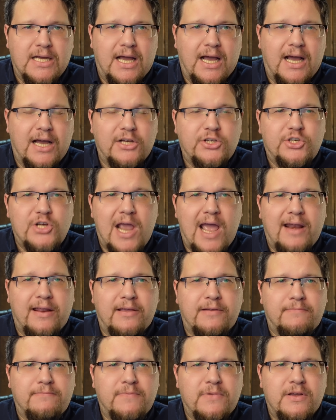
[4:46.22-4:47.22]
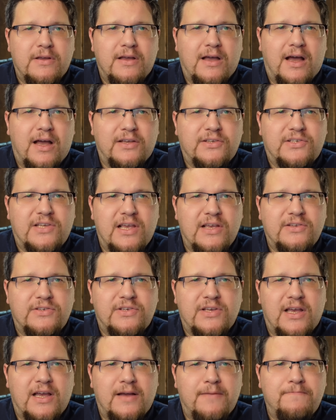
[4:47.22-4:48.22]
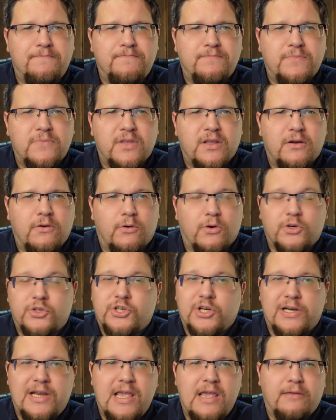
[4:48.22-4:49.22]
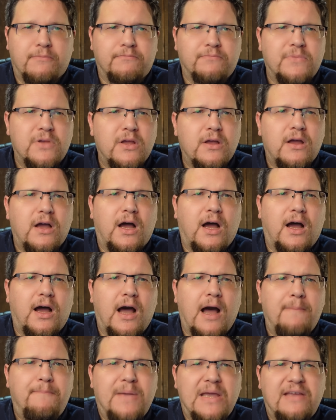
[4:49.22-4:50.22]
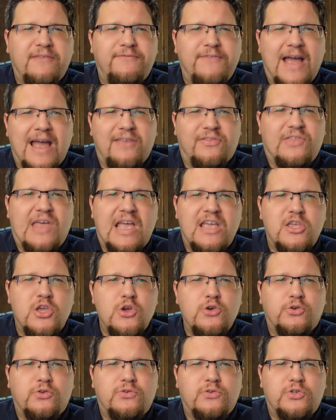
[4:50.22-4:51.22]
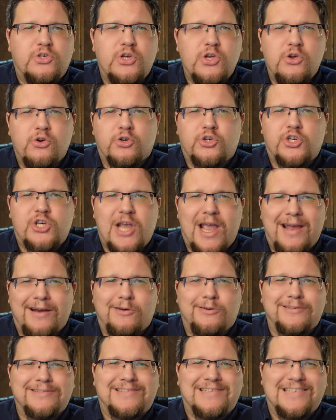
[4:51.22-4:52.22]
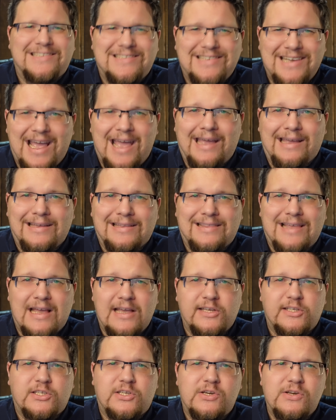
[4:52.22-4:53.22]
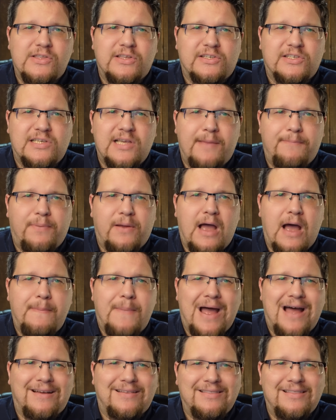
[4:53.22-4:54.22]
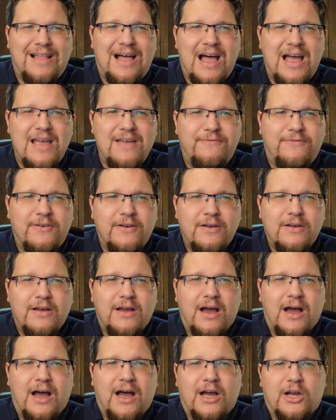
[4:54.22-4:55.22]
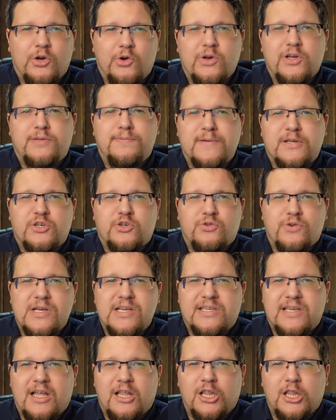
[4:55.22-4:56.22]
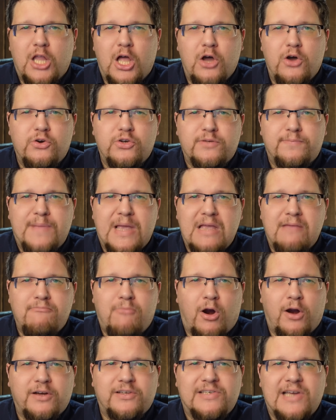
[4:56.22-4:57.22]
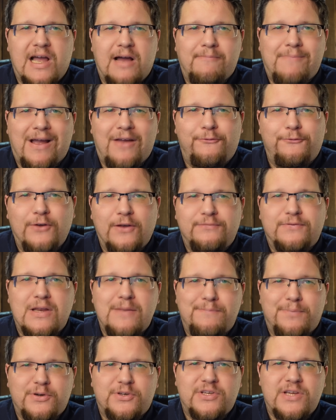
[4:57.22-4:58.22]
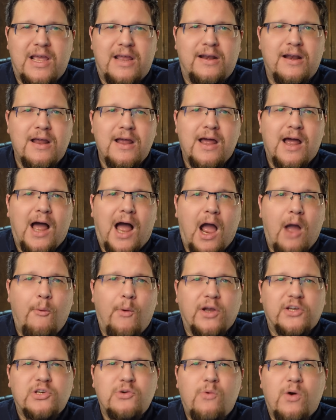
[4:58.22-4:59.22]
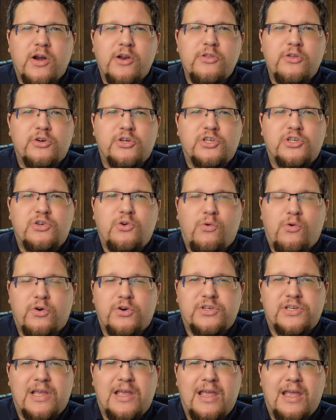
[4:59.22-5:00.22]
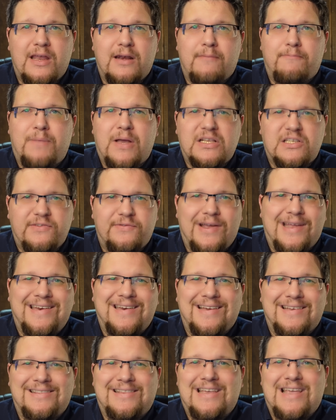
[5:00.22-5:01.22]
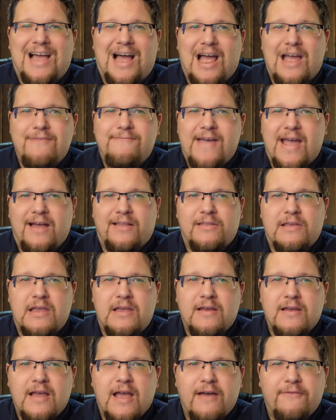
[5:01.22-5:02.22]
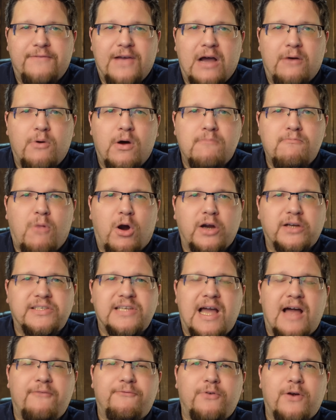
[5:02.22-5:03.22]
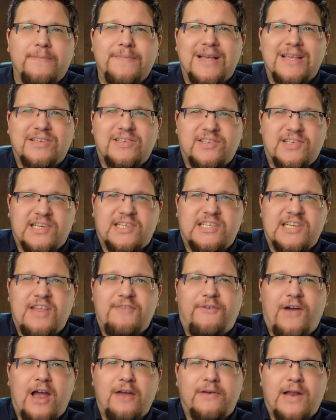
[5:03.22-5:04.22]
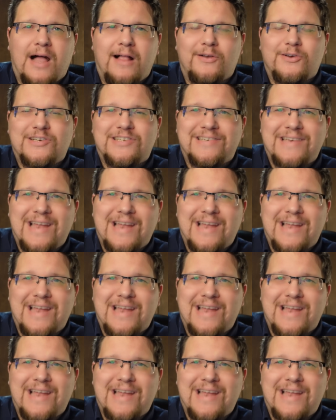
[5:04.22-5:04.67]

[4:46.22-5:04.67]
Uh, Janin uh, says, uh, or Janine, Uh, a big fat thank you to your channel today. Thanks to the tip about live uh, Christmas trees at Lowe's being marked down by fifty percent, I went to one of their stores in Pennsylvania, Lehigh Valley, found one marked down from sixty-five dollars